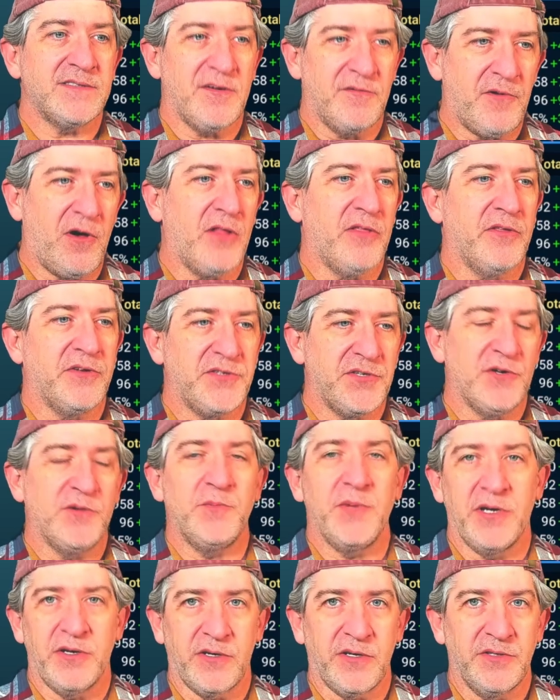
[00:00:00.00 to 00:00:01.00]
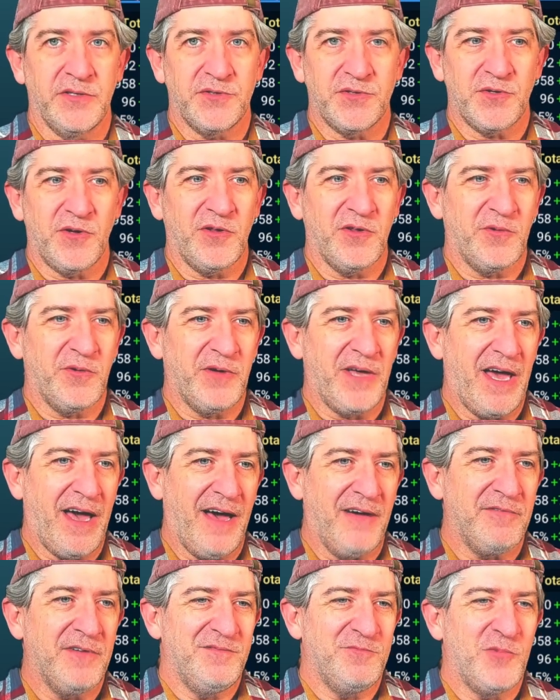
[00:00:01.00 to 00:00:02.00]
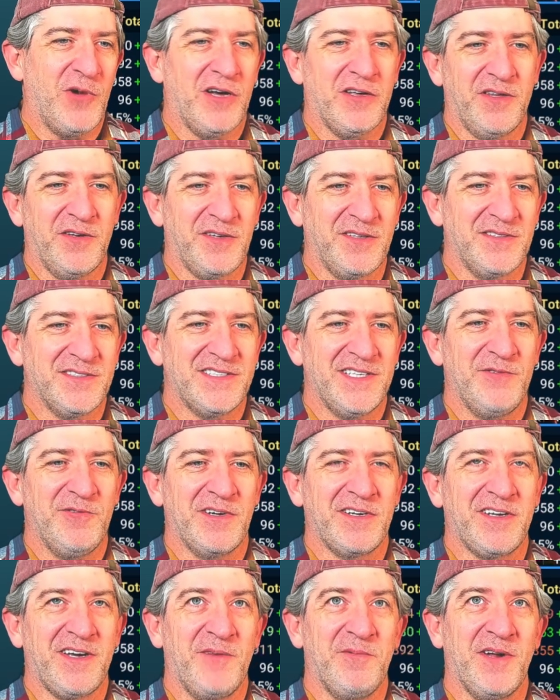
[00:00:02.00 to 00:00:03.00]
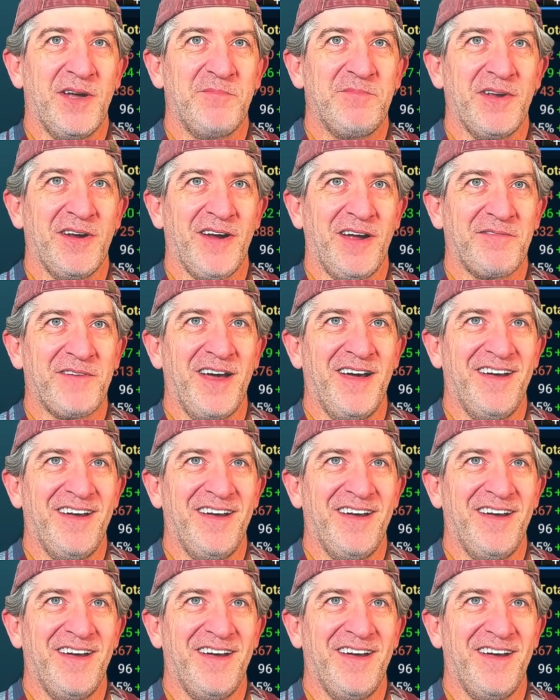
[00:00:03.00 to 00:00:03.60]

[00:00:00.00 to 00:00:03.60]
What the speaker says: of all the turn meter control that we have. Well, you can see one coming up here.